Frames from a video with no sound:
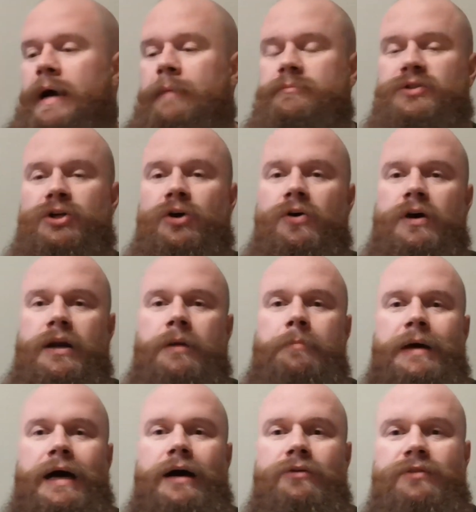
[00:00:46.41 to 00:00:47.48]
I'm talking
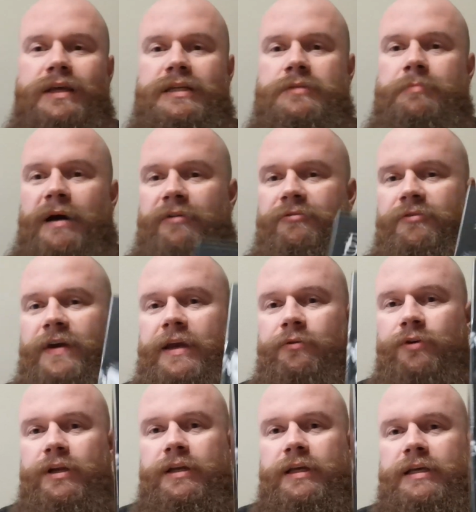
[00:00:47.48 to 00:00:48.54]
about that's my
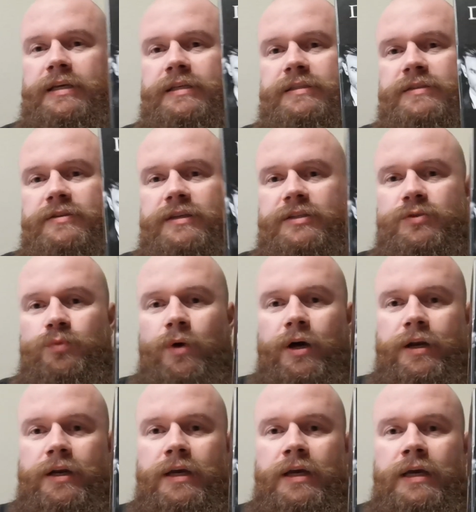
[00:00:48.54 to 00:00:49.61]
favorite is this
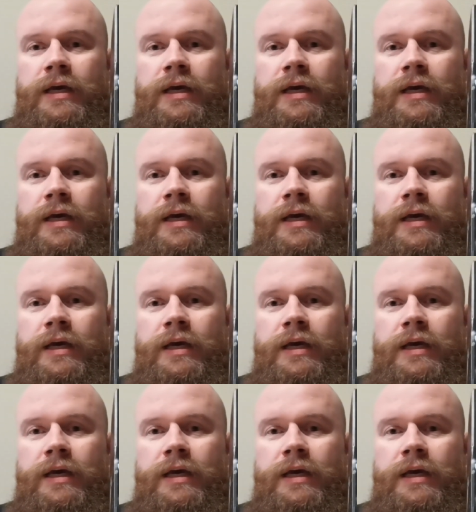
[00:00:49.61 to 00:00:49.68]
one.